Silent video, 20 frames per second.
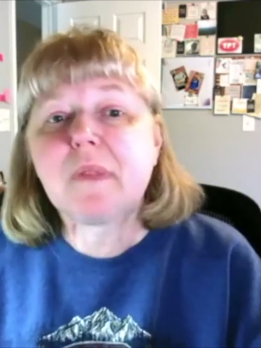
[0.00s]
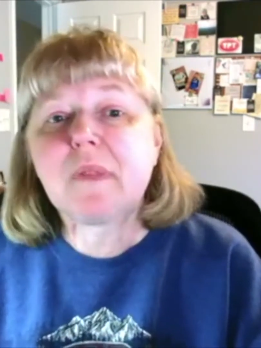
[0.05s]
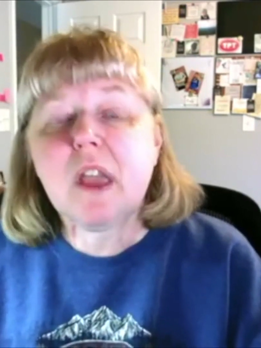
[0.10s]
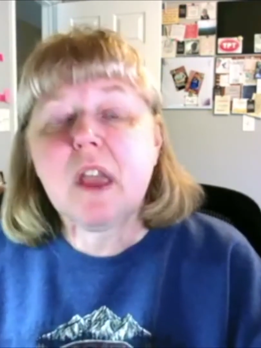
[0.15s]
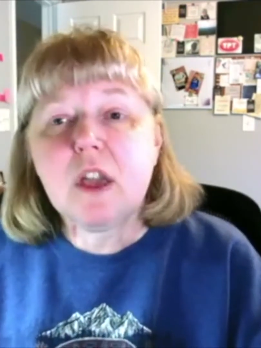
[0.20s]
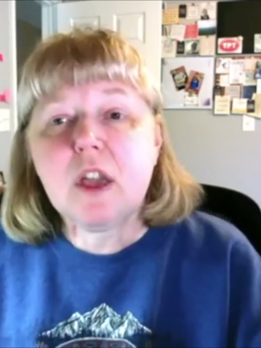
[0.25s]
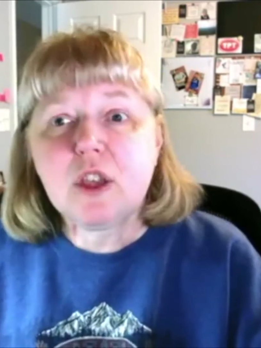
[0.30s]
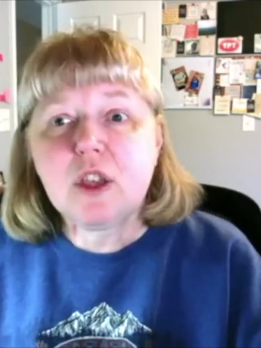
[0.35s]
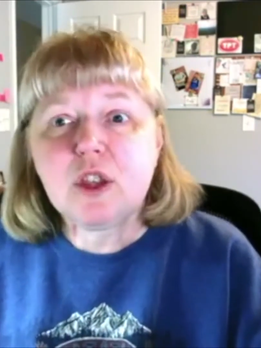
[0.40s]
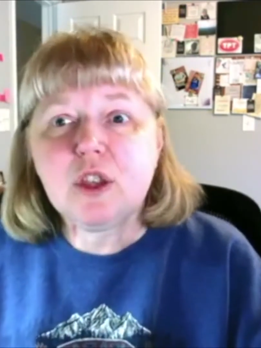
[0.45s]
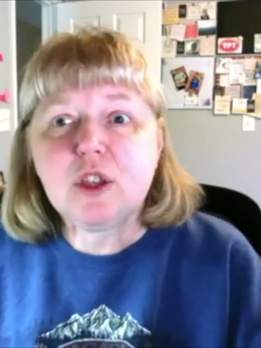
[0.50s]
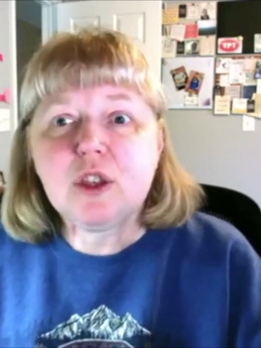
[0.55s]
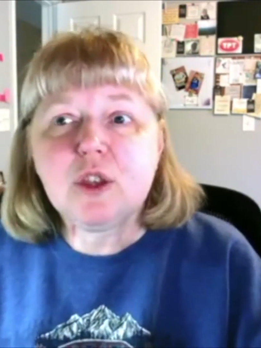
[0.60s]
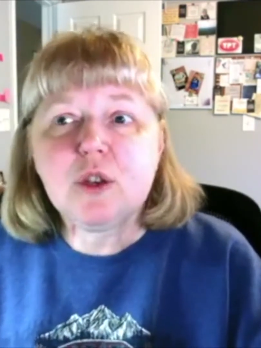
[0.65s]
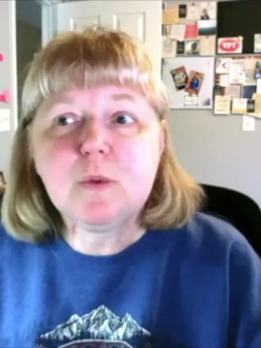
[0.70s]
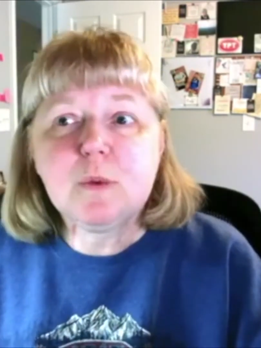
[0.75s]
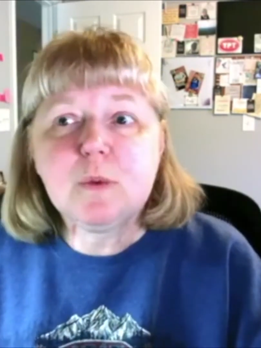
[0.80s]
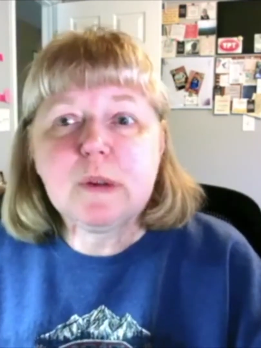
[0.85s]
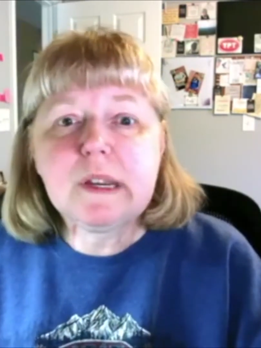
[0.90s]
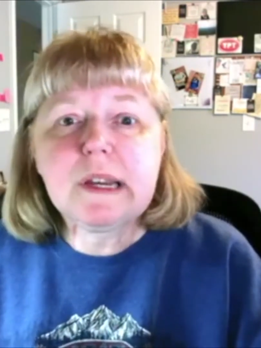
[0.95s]
you
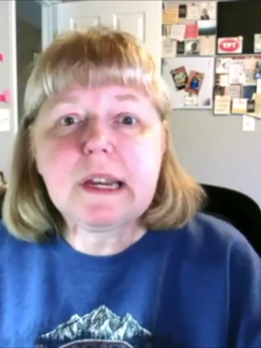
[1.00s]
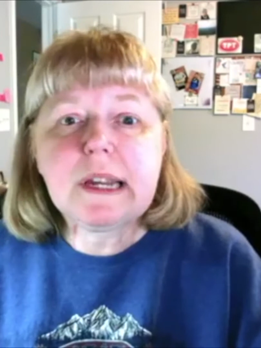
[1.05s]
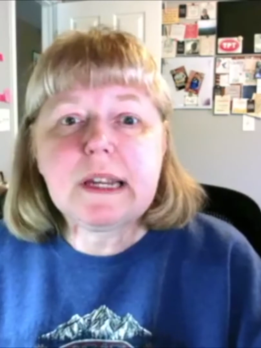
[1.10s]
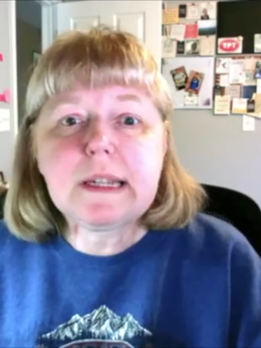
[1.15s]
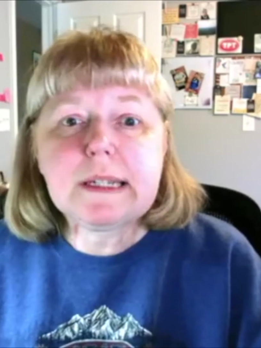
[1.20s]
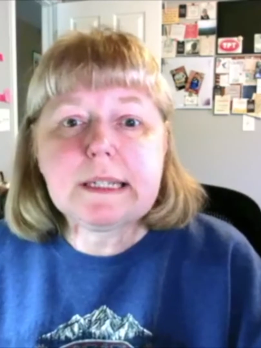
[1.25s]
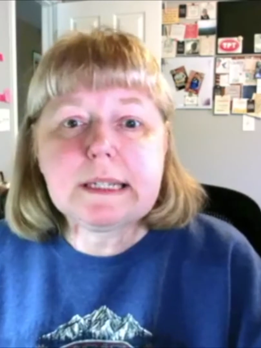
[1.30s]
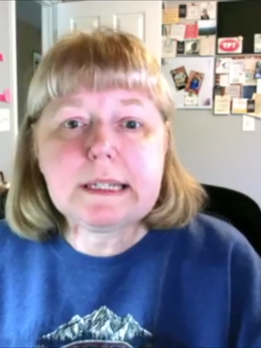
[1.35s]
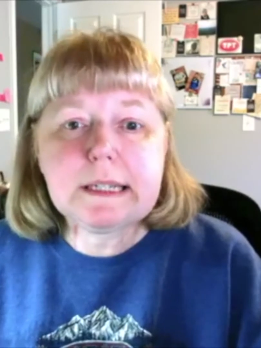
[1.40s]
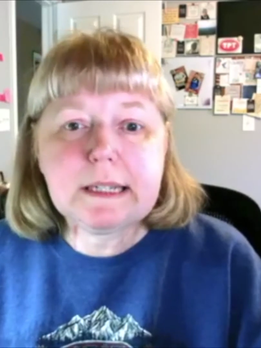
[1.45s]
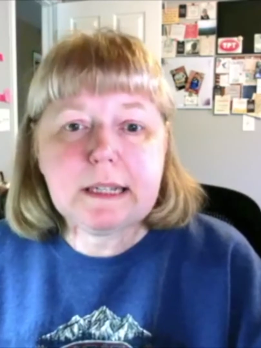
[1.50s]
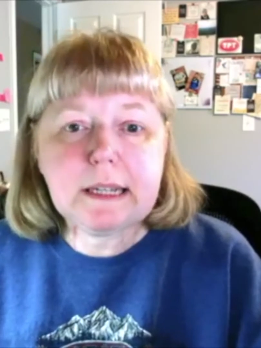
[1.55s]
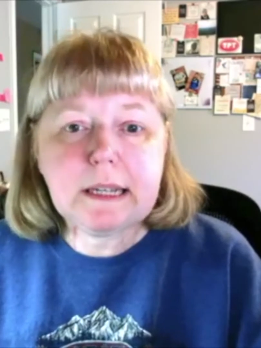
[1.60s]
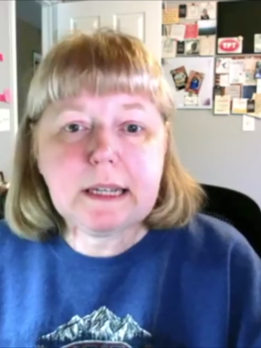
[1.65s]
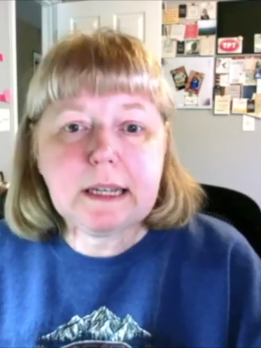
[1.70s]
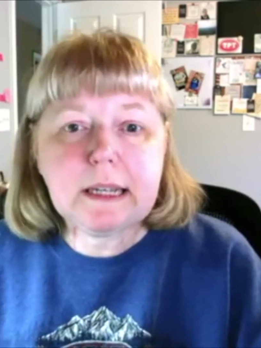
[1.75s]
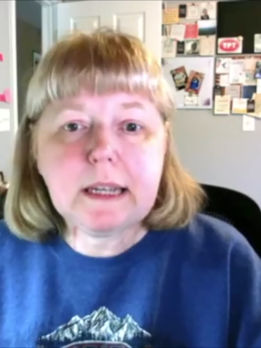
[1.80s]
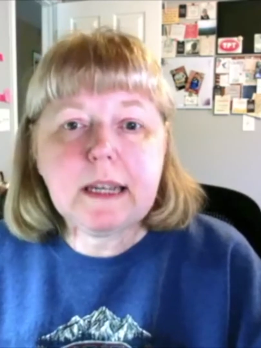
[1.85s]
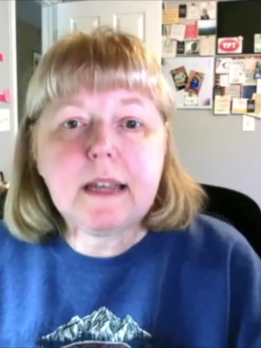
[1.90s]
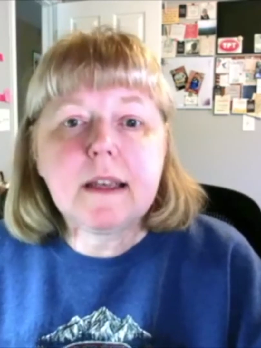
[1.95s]
would need to
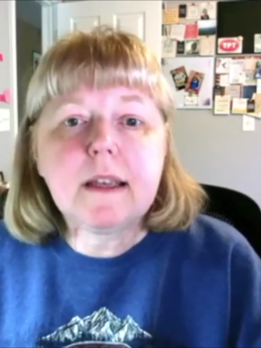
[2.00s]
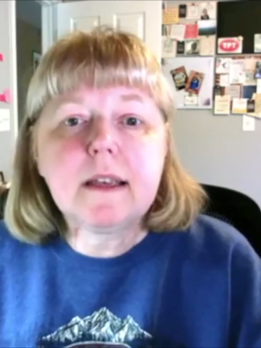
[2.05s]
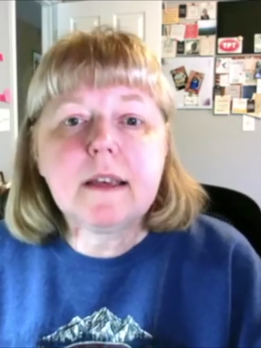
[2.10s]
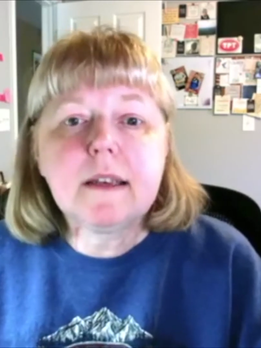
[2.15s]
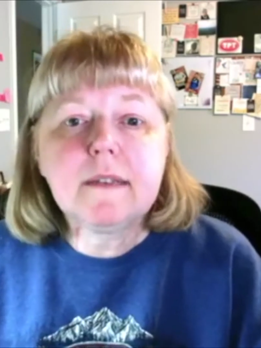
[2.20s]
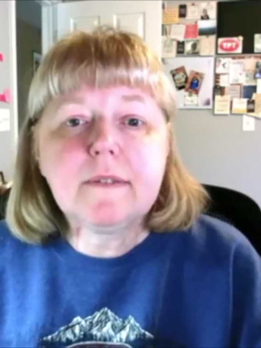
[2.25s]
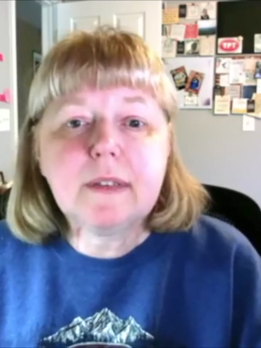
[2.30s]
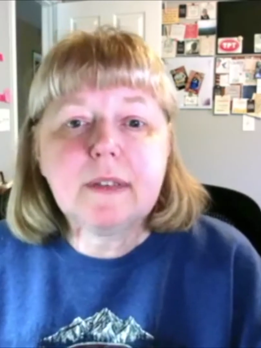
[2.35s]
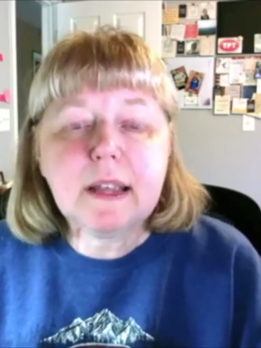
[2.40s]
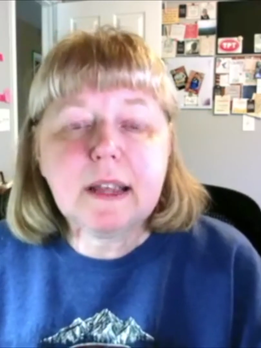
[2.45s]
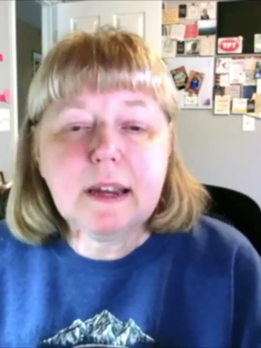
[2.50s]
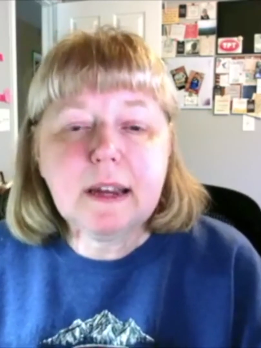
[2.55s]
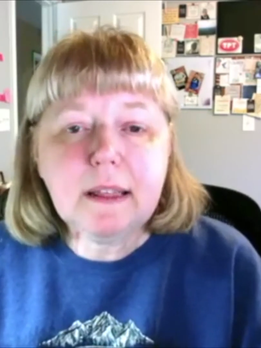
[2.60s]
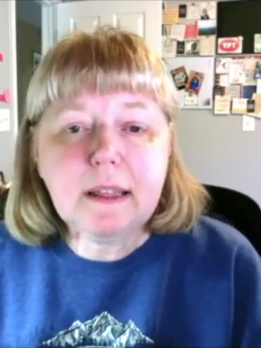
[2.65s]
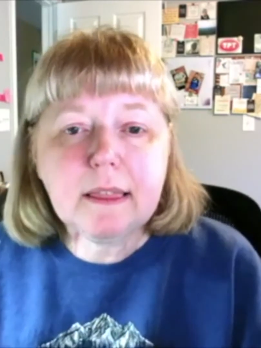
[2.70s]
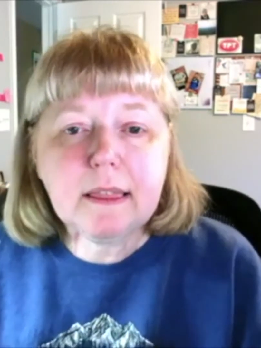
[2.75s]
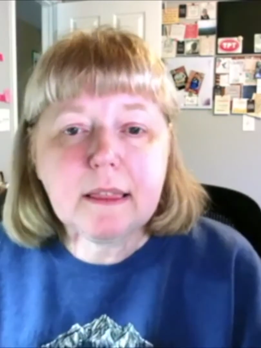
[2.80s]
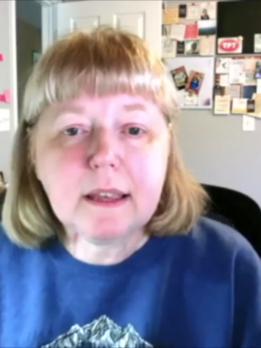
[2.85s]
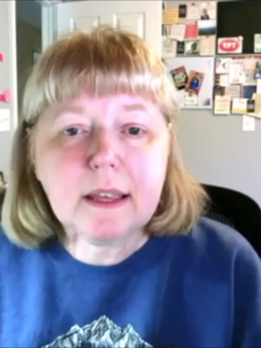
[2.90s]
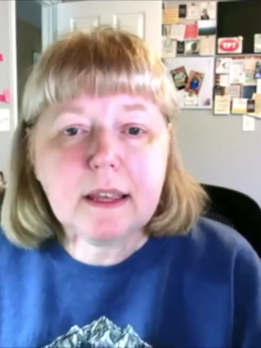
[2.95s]
see if
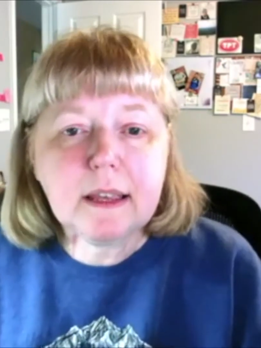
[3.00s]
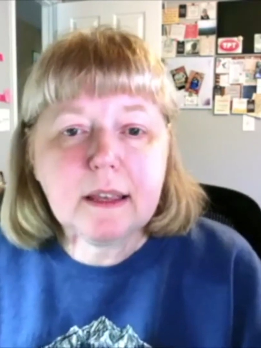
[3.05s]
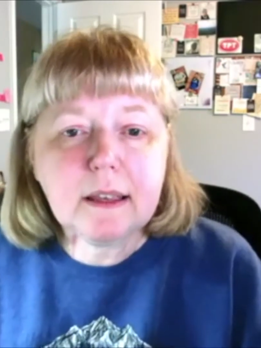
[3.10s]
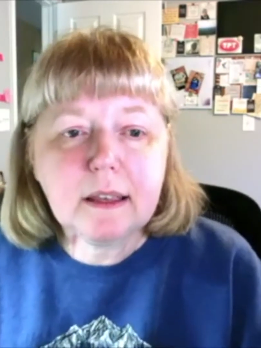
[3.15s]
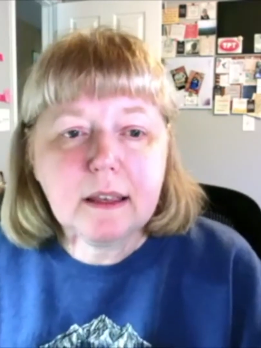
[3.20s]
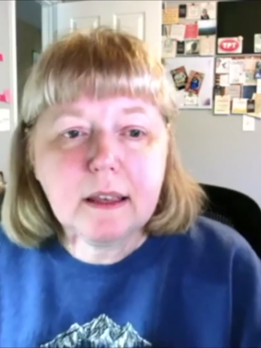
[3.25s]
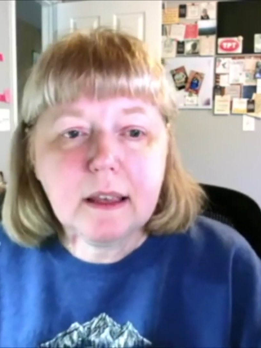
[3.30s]
anything